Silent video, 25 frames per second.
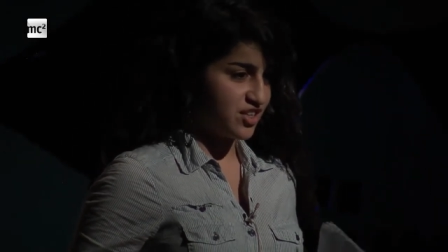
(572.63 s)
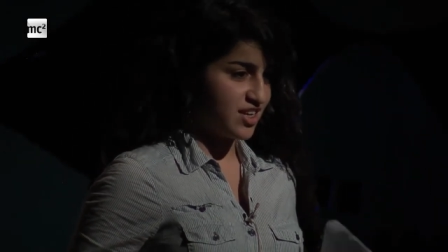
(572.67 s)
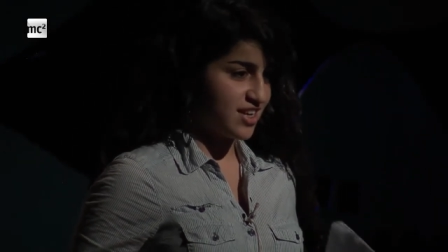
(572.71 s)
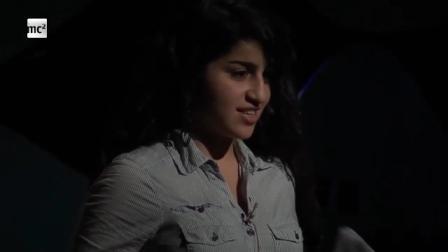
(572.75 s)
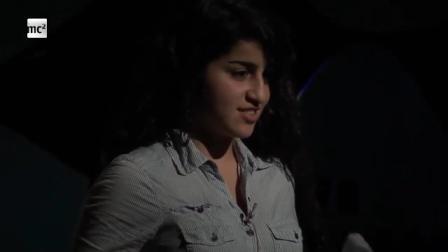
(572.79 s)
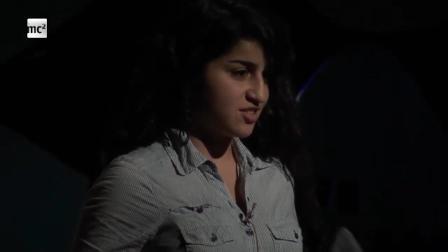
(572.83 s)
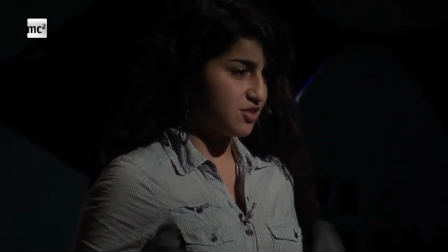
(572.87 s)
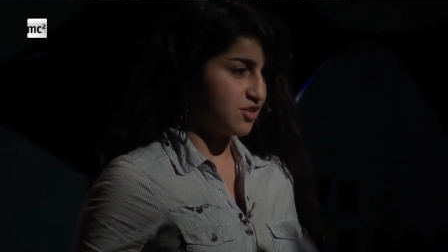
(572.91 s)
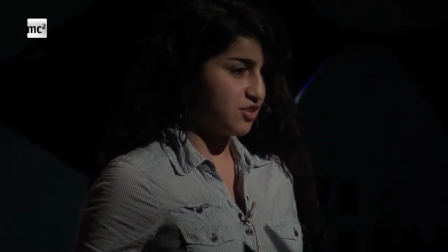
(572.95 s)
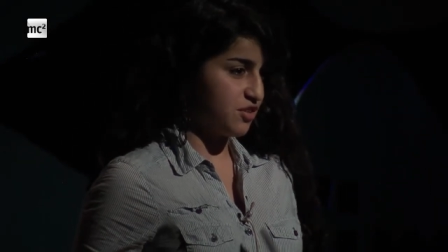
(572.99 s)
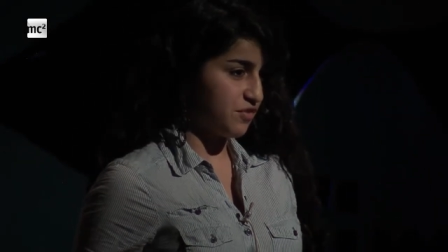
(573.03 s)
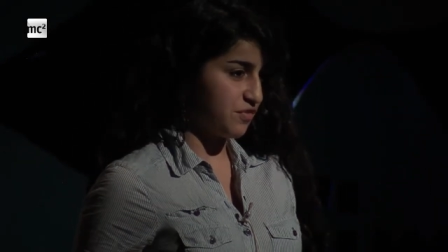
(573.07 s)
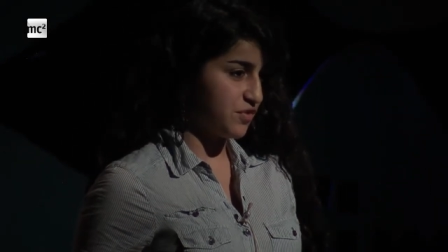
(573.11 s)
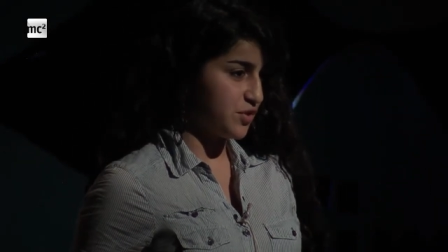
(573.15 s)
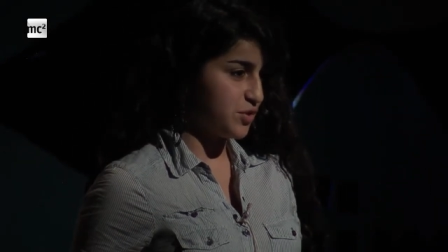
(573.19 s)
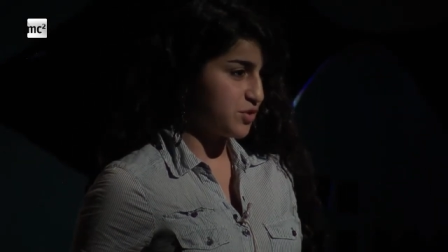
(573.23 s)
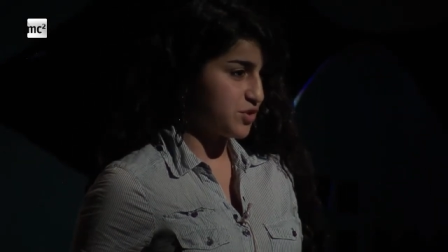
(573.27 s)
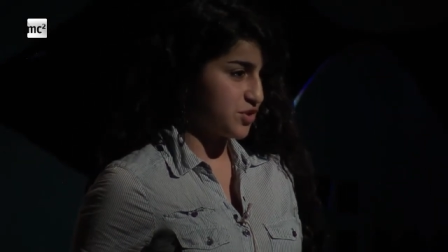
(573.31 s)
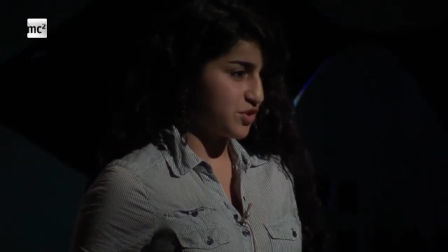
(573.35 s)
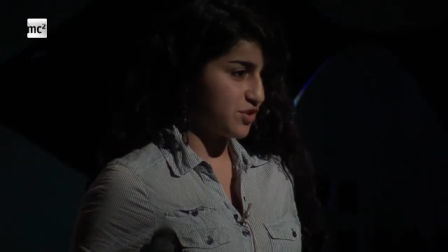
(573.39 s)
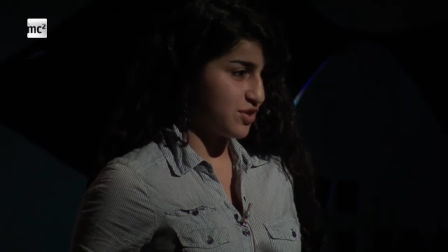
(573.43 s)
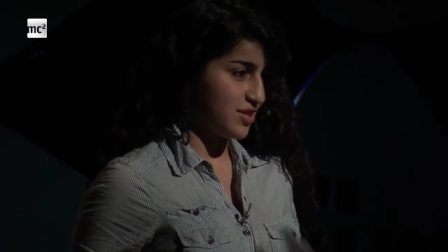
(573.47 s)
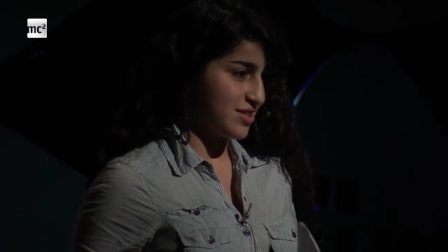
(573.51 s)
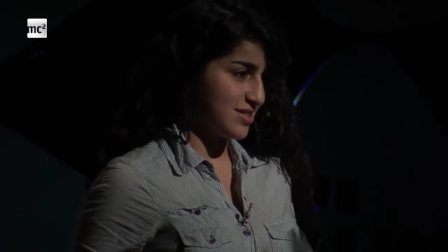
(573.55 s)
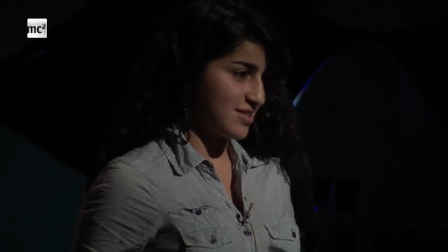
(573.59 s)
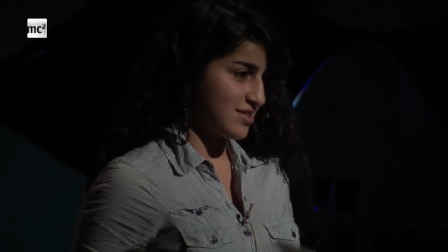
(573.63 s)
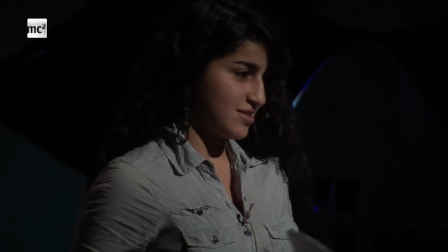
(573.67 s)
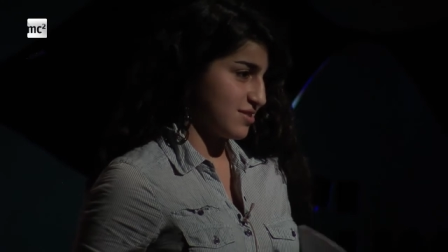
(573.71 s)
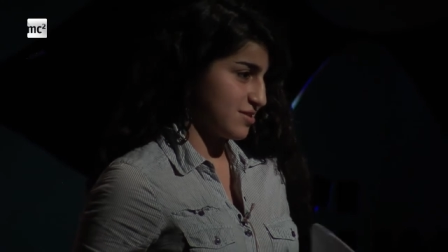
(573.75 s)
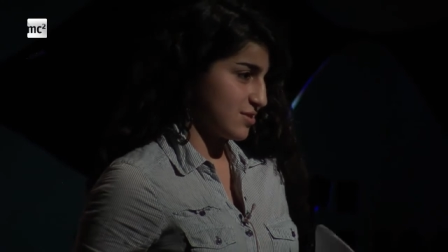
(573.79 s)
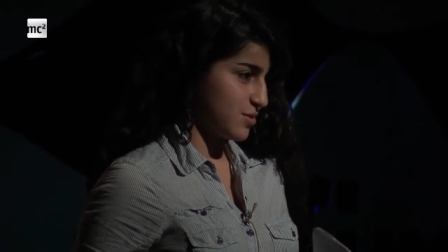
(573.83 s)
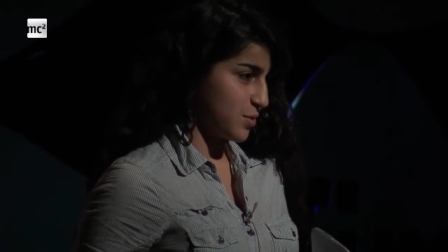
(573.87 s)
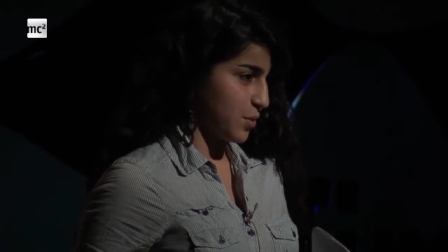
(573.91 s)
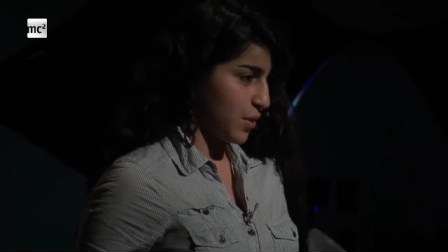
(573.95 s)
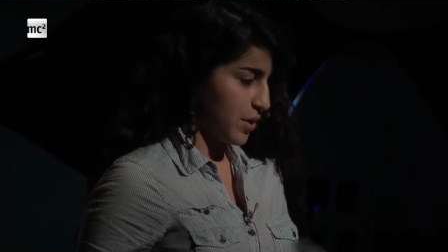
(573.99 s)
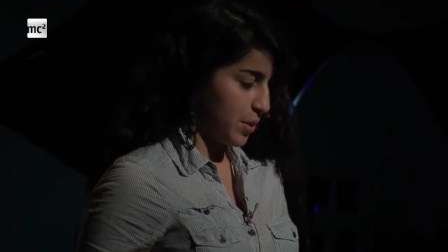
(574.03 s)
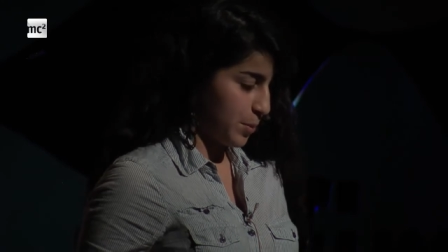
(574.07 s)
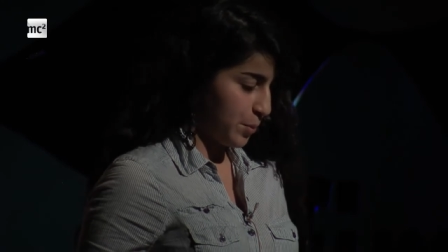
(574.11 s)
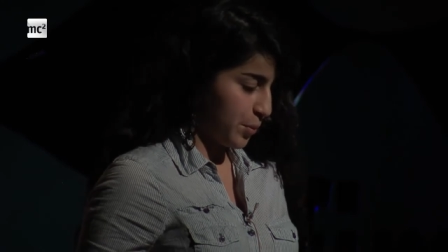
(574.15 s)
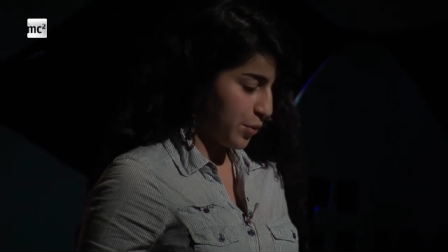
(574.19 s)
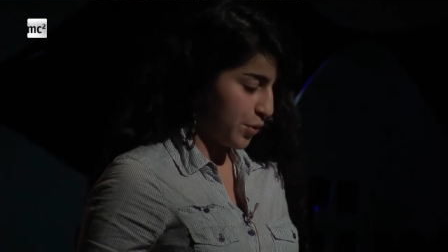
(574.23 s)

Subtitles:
and as they're the future, this is quite